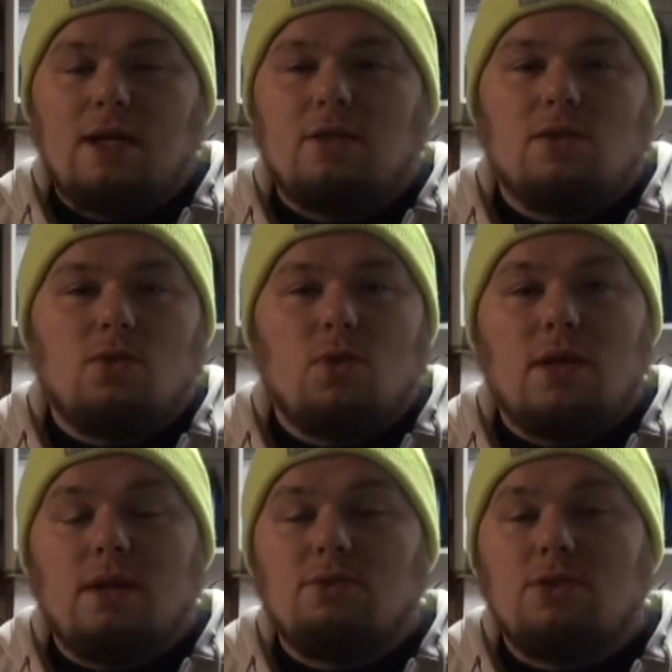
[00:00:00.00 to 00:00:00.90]
I turned
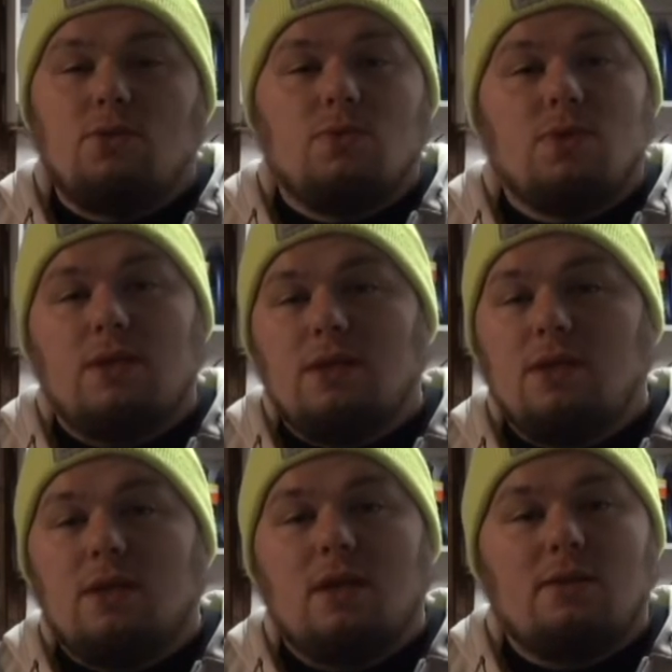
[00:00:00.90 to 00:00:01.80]
20, I was doing really good.